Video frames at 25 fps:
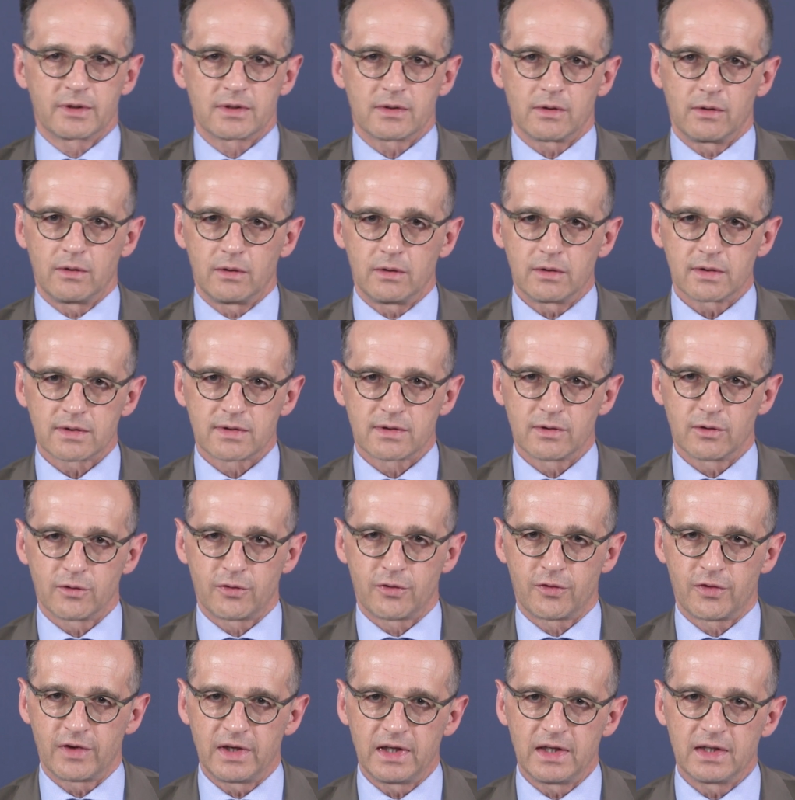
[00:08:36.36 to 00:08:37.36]
must also
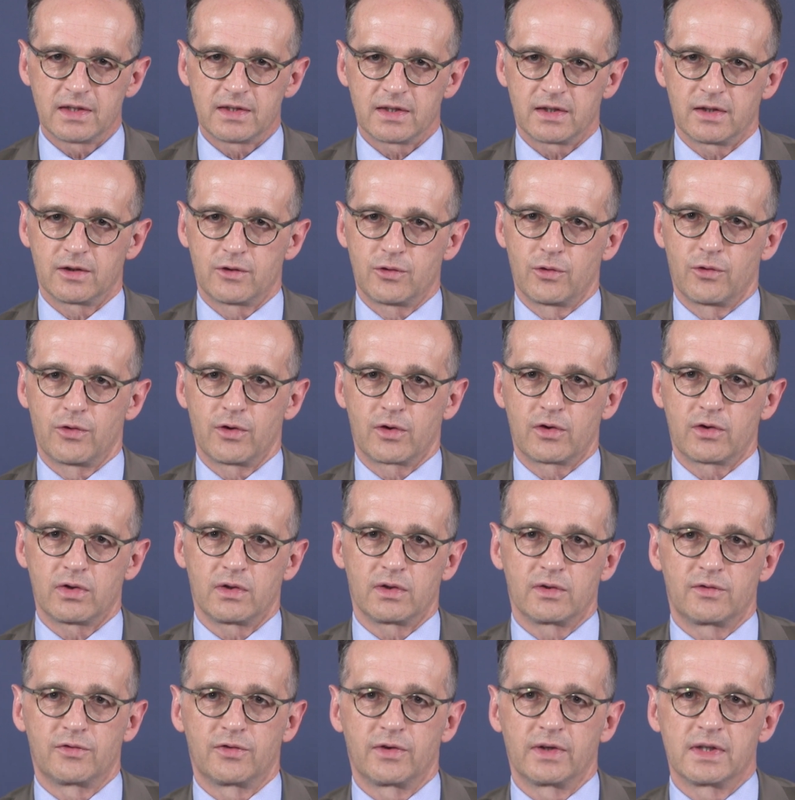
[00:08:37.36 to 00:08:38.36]
feed into the
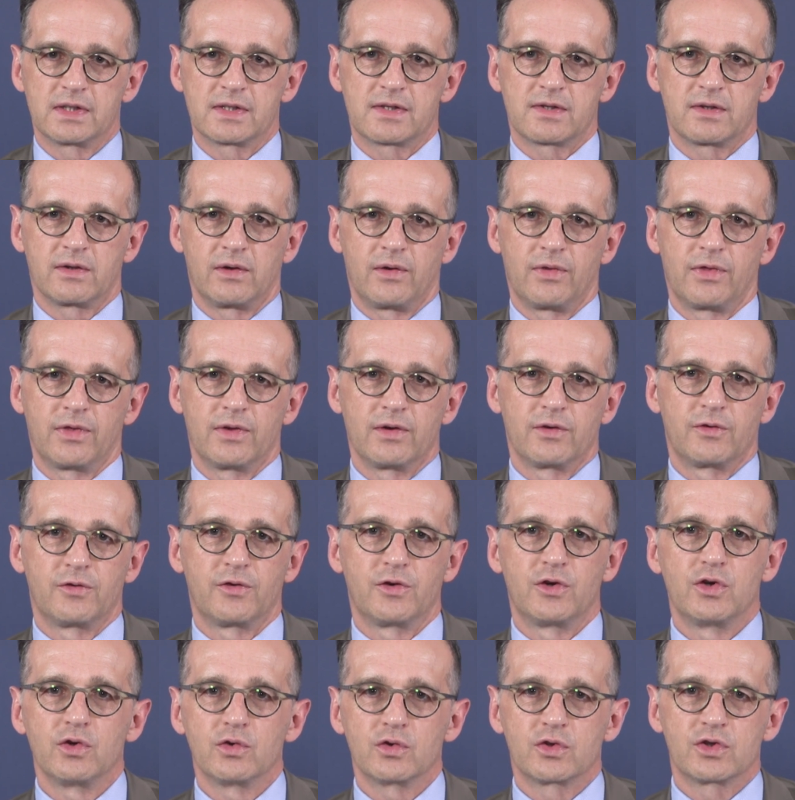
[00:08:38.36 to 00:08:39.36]
conference on the
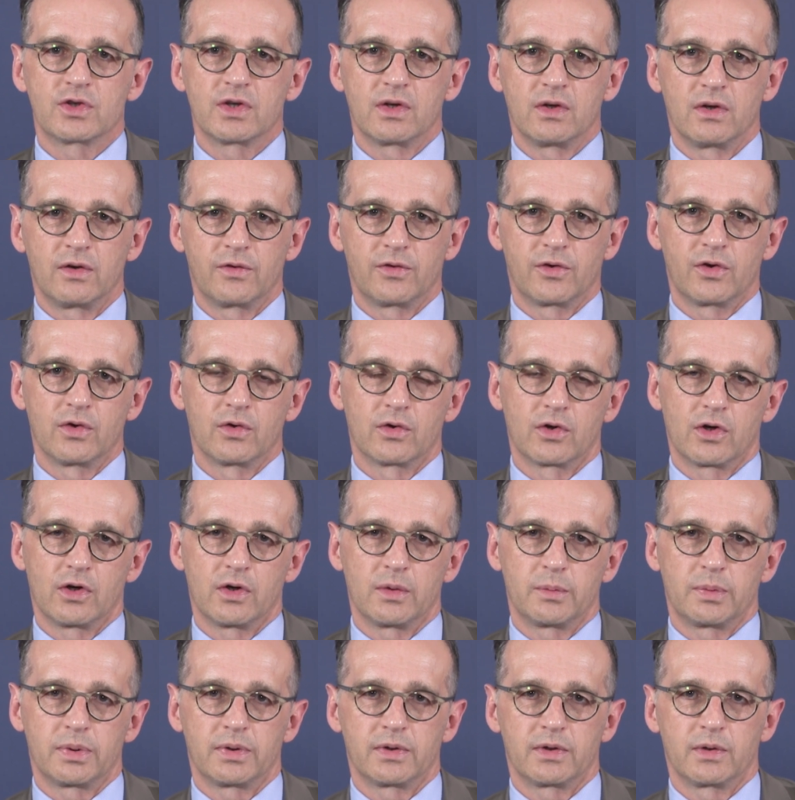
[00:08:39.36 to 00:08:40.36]
future of
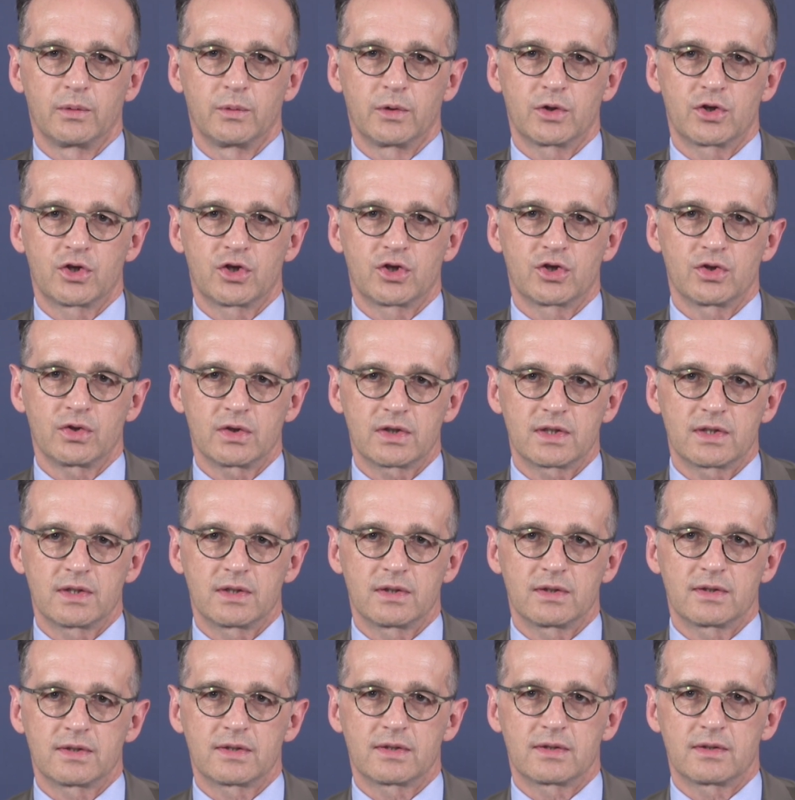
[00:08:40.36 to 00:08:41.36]
Europe, which should
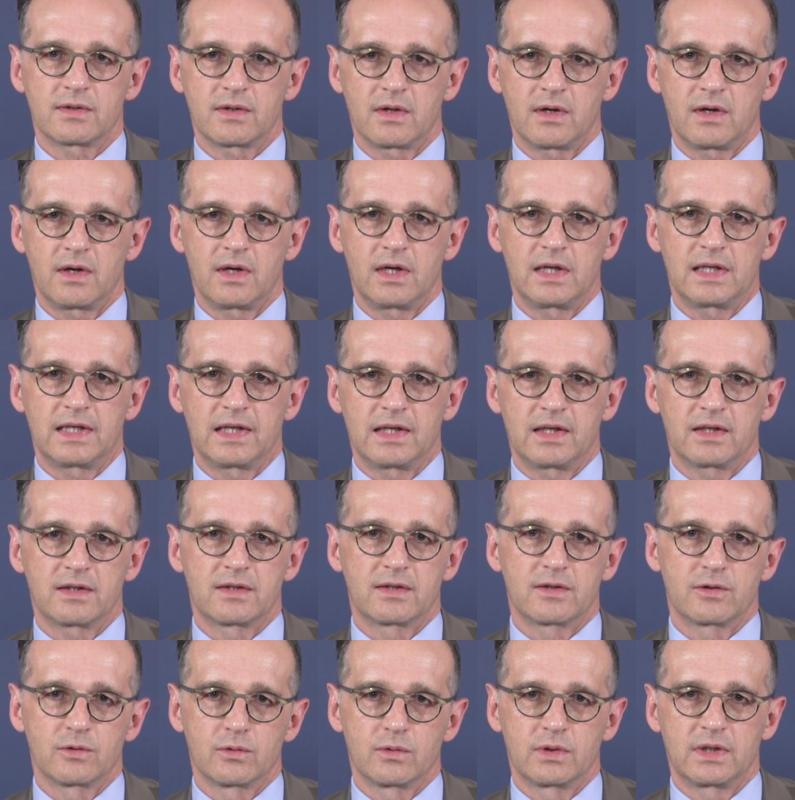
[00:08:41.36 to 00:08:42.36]
start
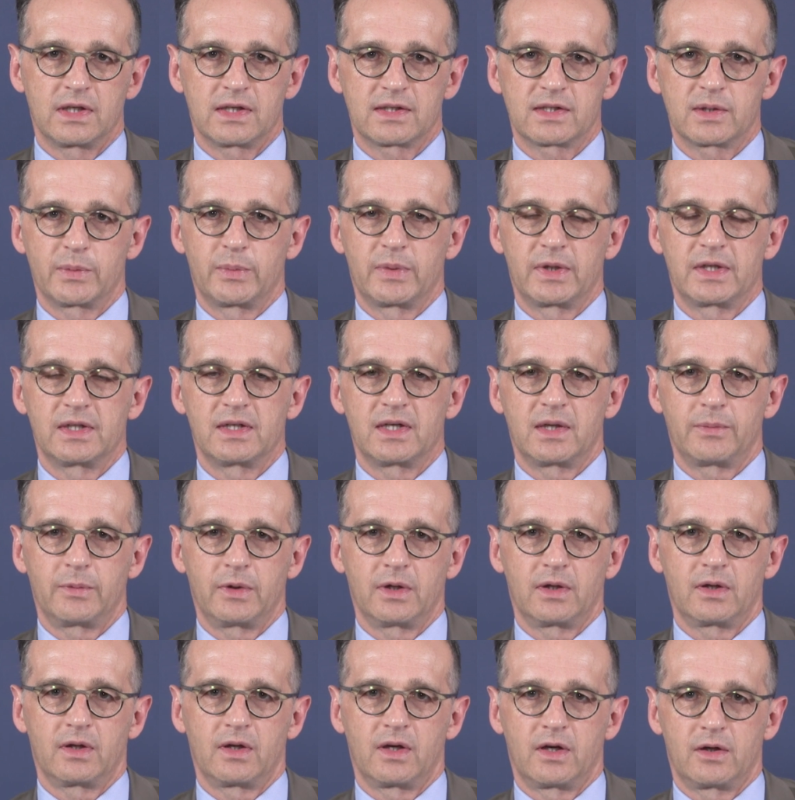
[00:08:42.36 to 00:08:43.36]
as soon as the
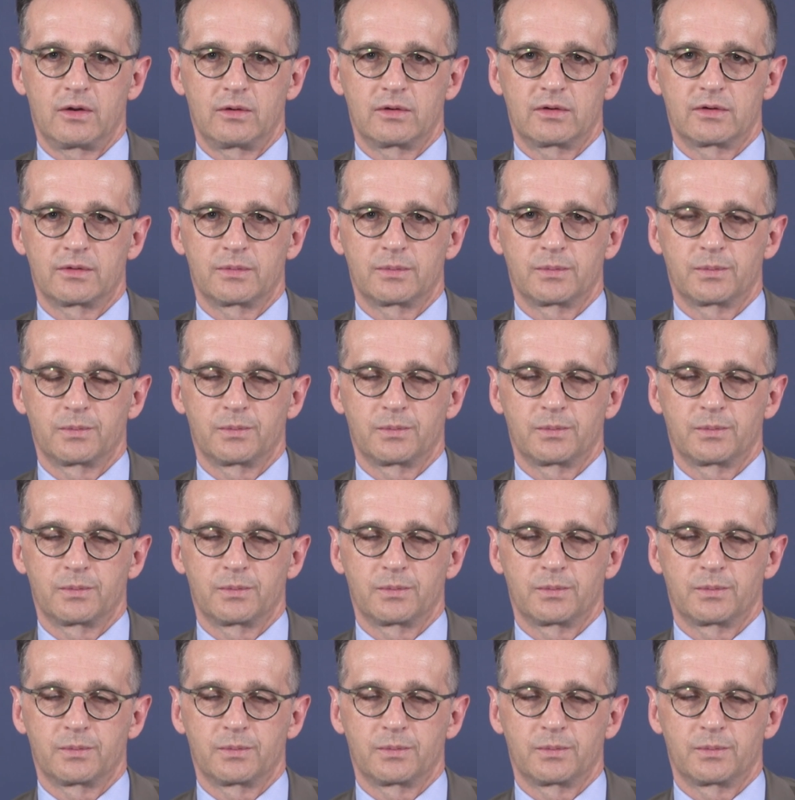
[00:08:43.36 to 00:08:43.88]
pandemic allows.